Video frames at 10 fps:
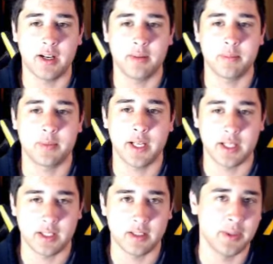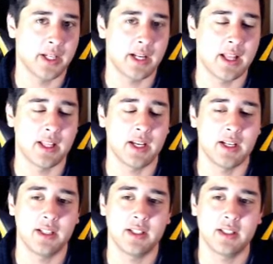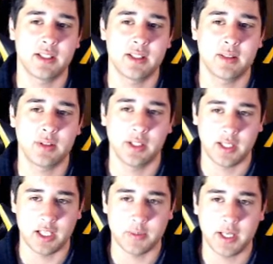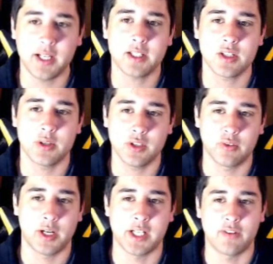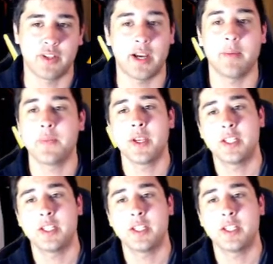getting the Intimidate and then clicking HP Ice, so I do have to watch out for that.